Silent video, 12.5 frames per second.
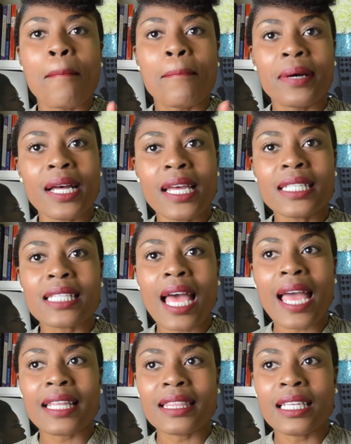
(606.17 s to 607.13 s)
but
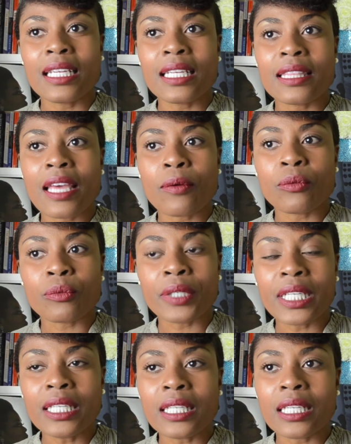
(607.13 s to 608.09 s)
I think that
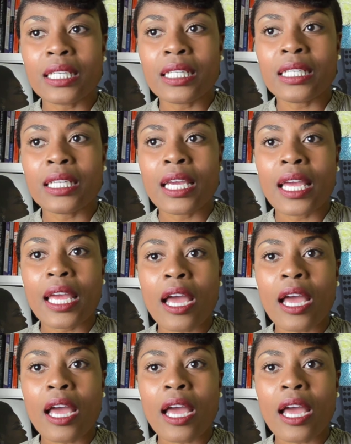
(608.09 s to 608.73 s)
reading